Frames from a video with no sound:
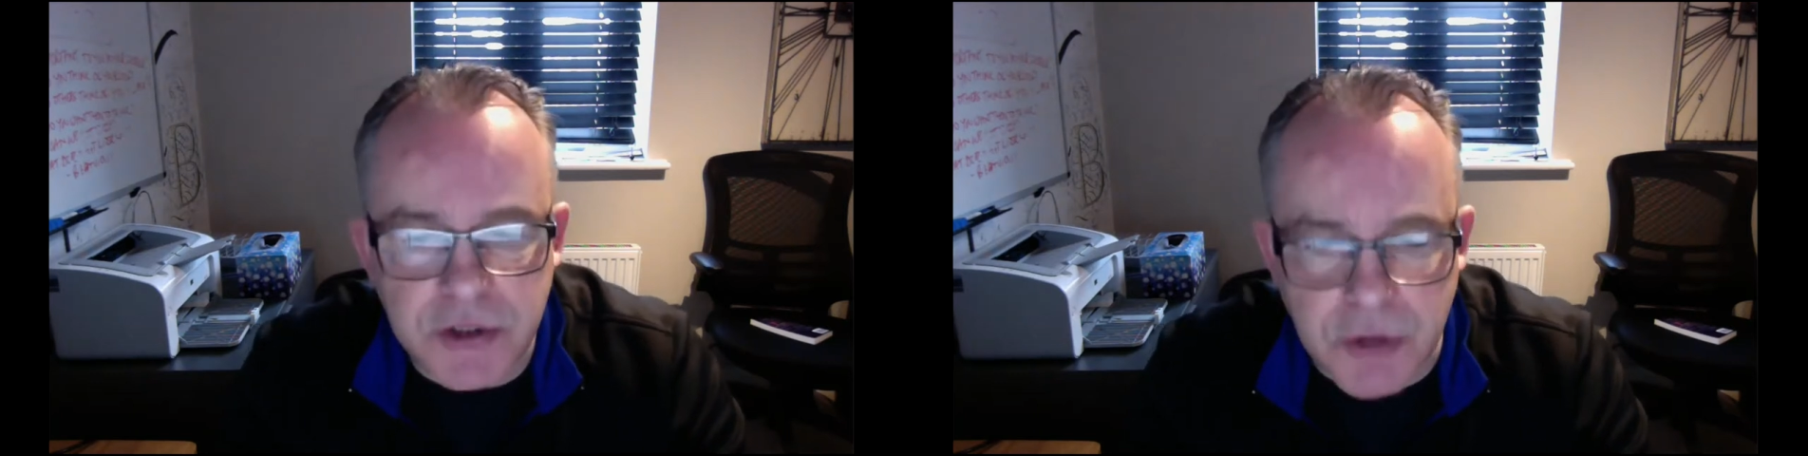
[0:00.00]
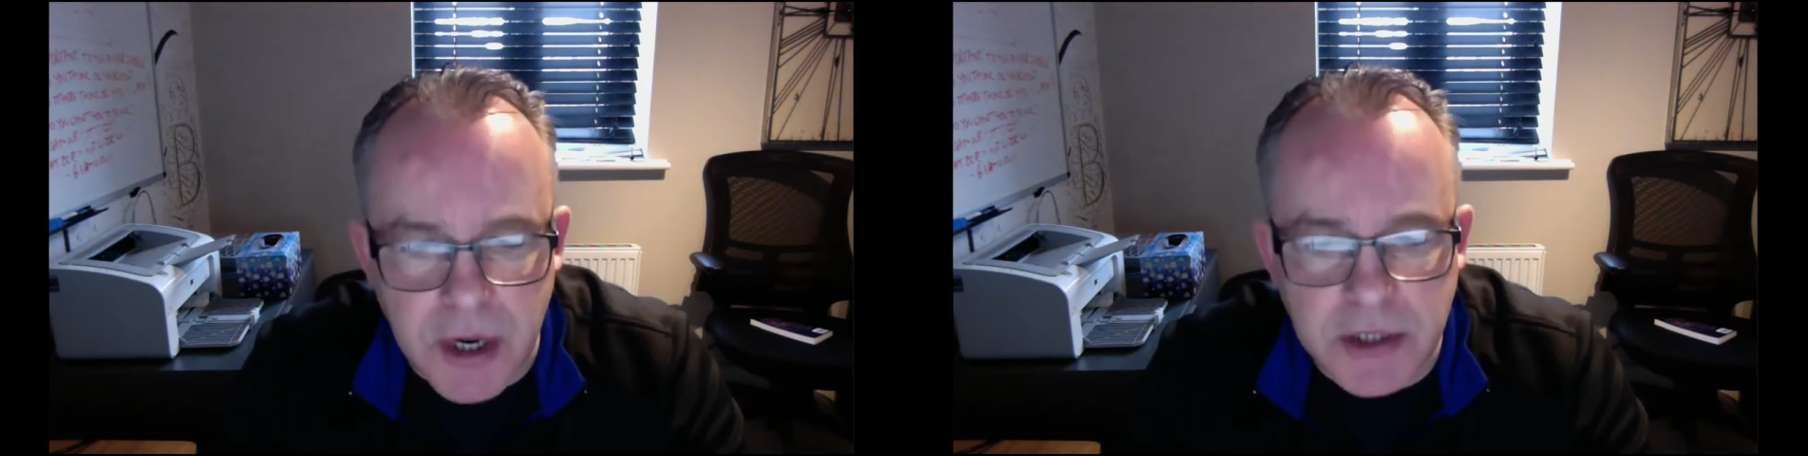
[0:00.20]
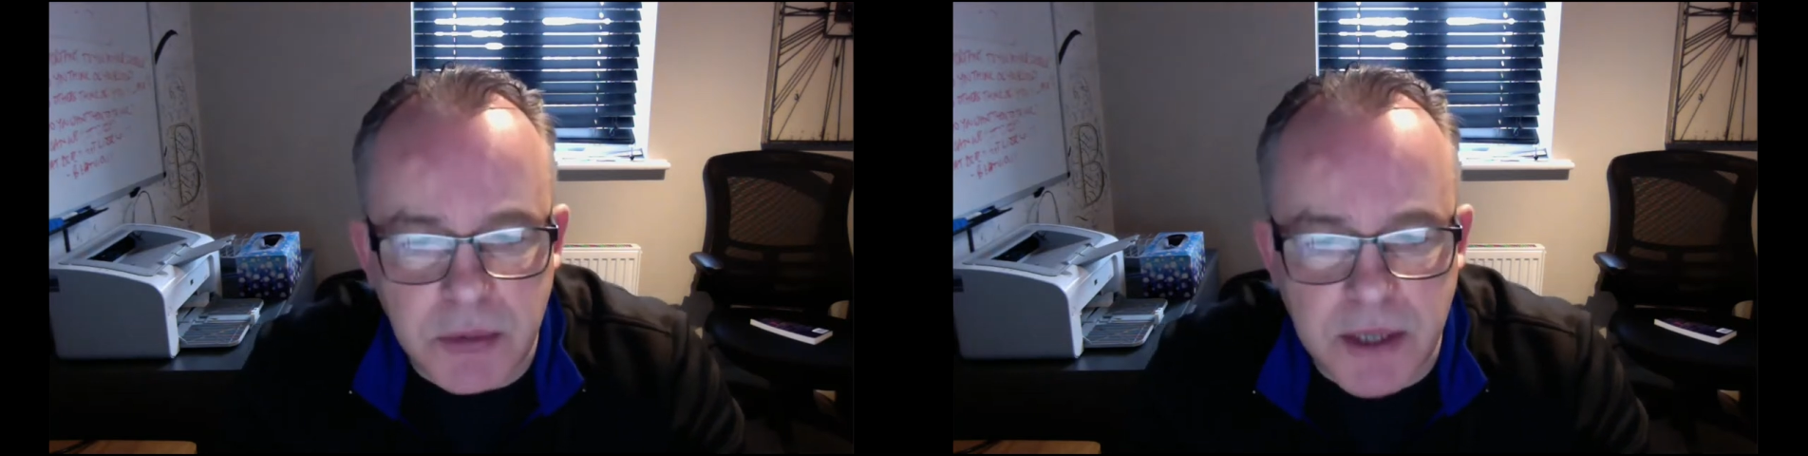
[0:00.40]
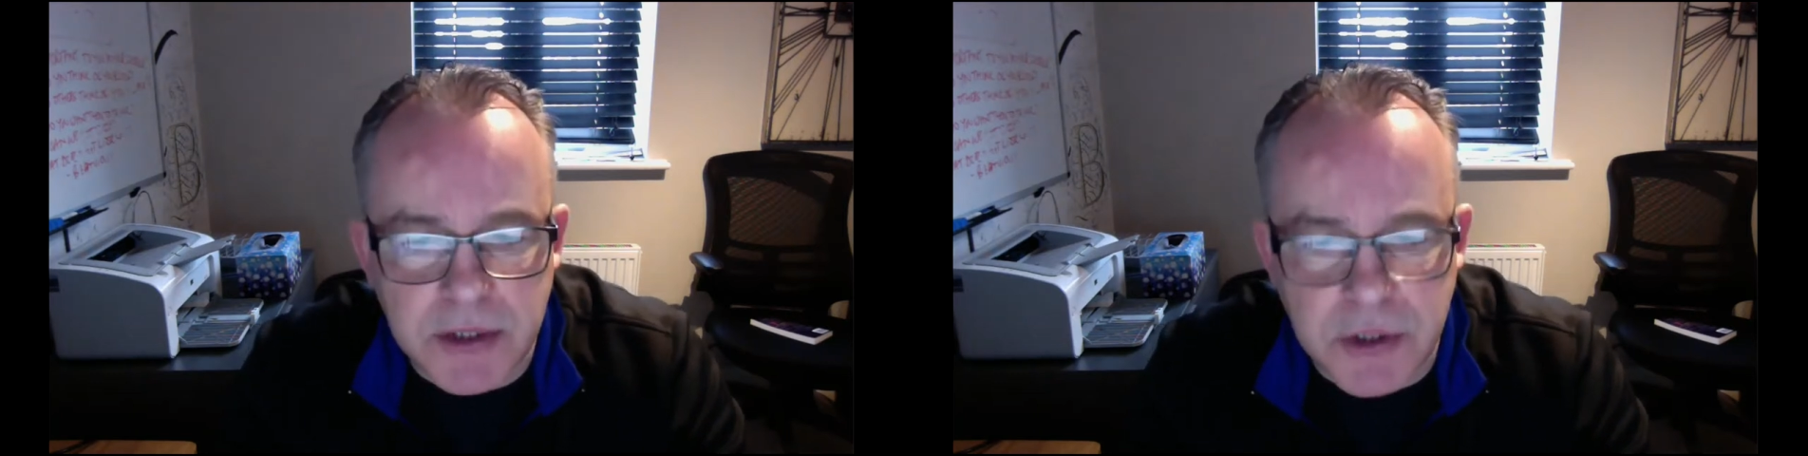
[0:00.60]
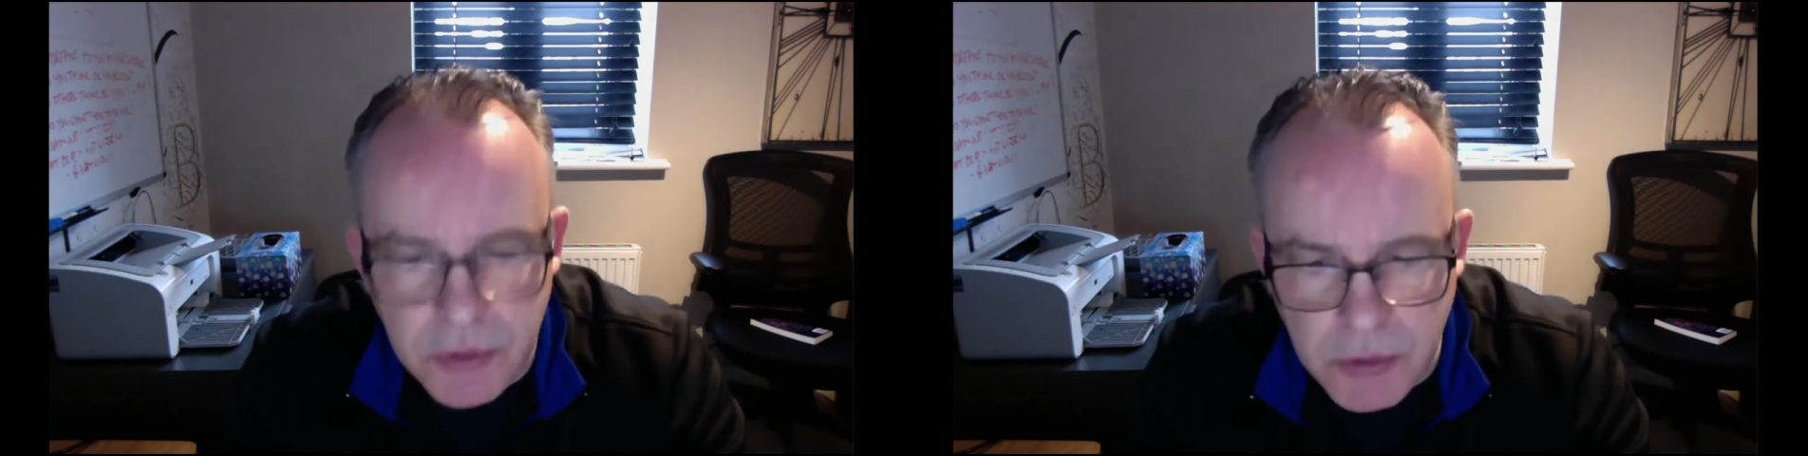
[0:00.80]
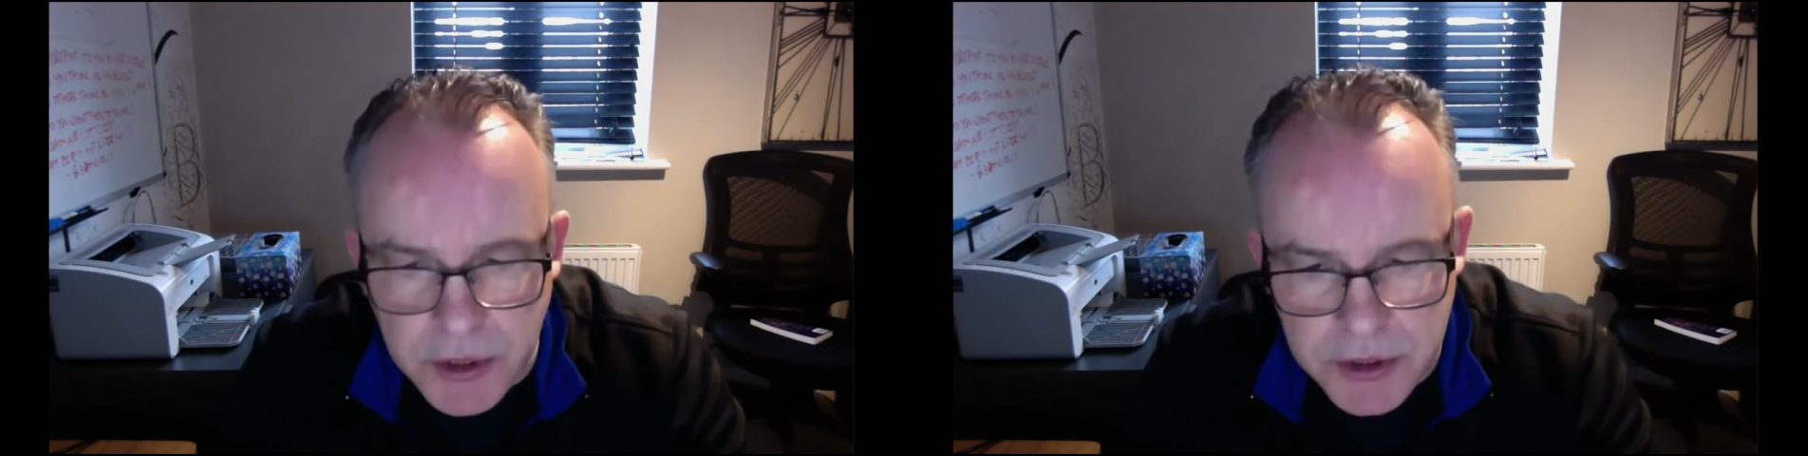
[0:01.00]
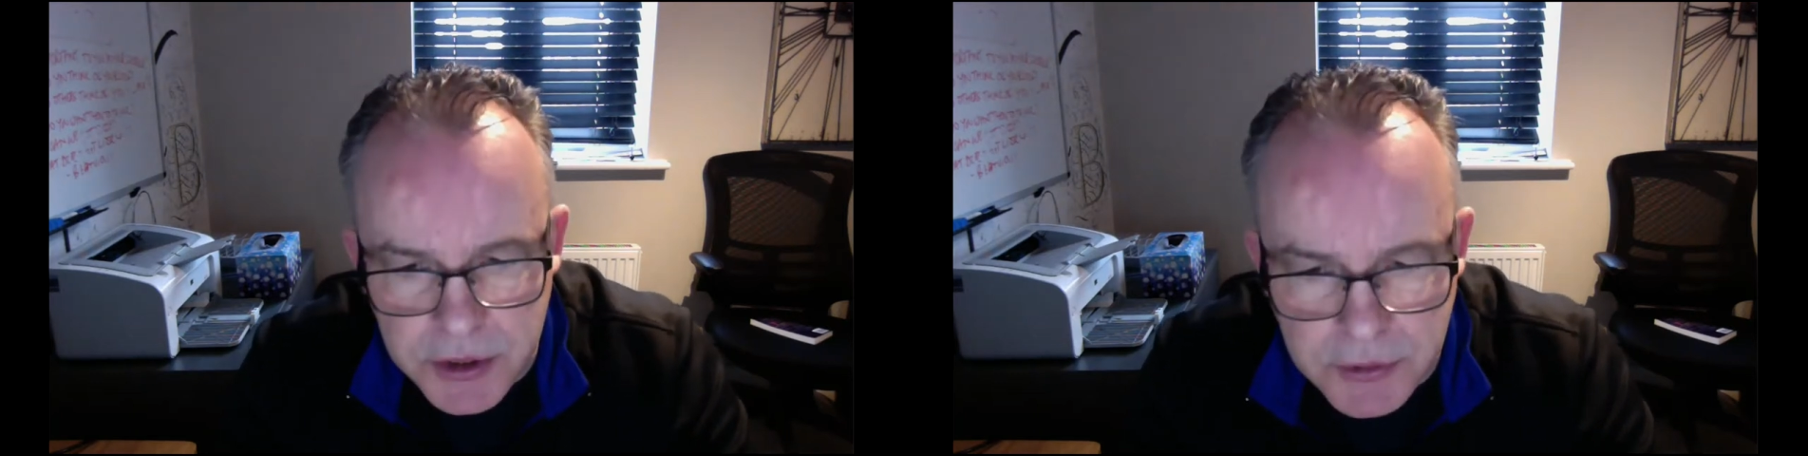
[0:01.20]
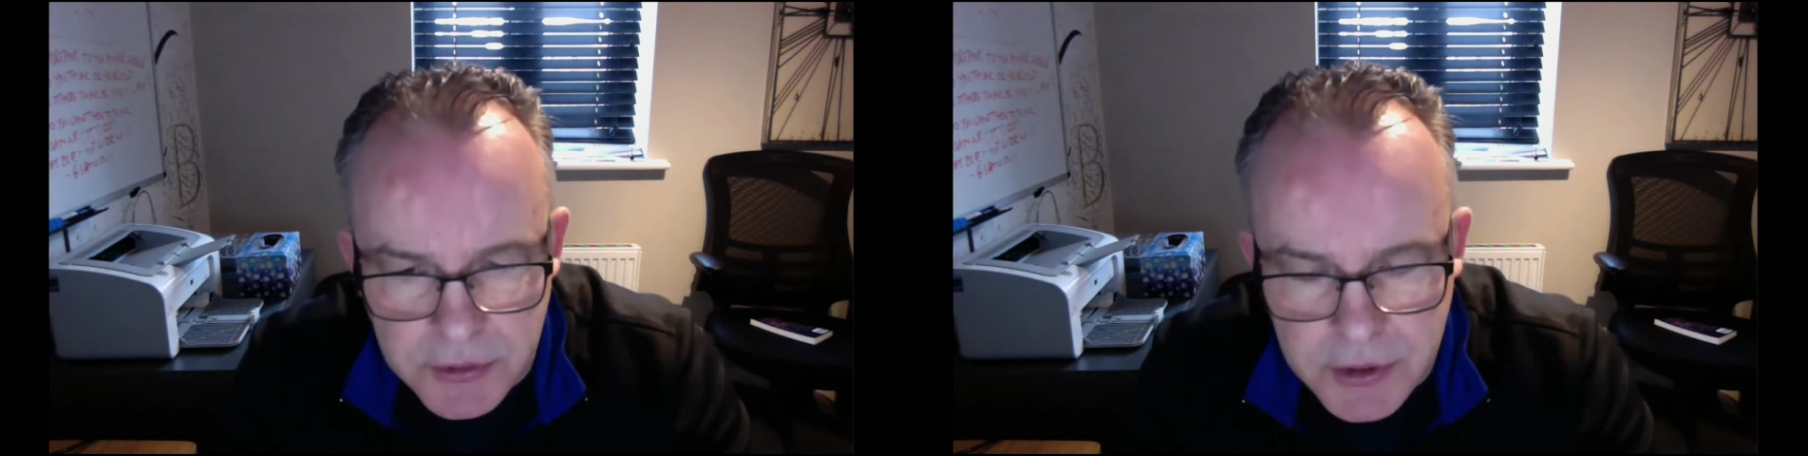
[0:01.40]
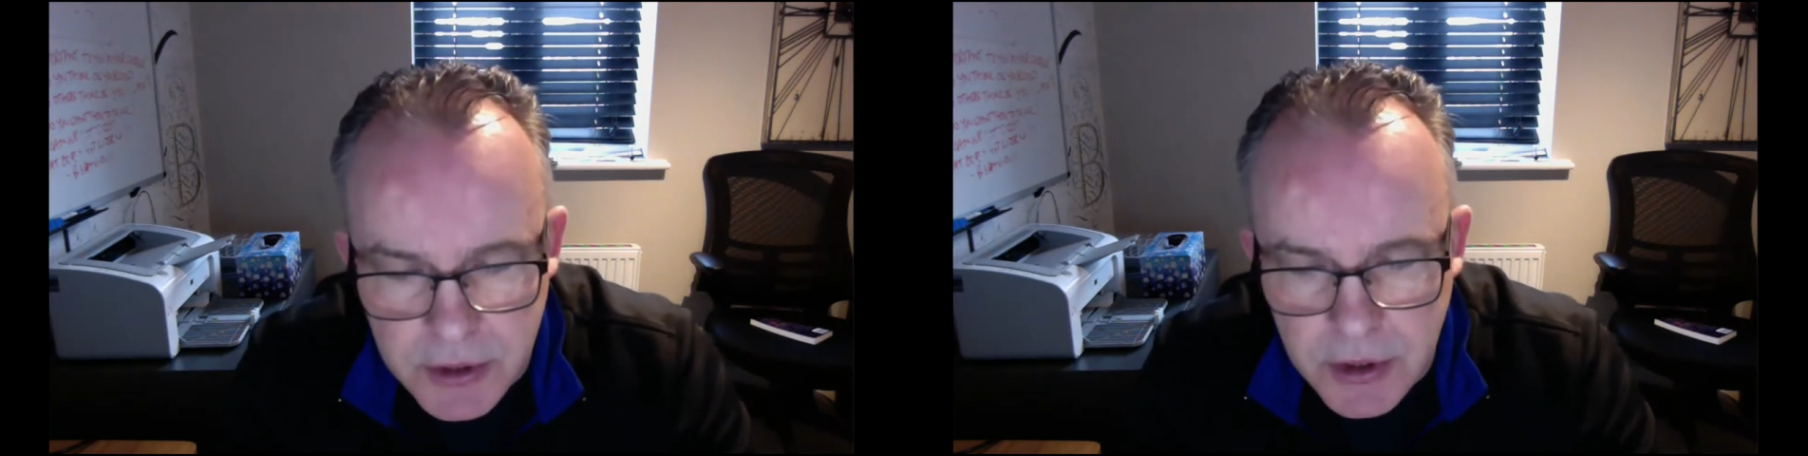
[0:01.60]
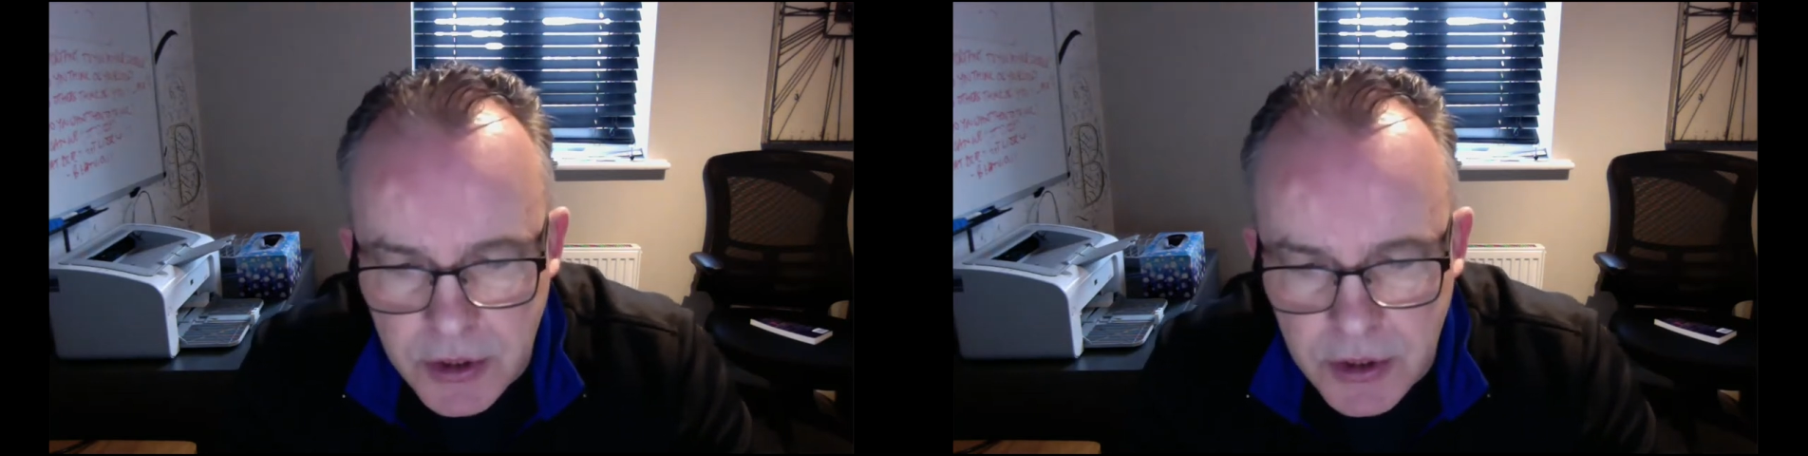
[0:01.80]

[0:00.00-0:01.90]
try to ask you questions.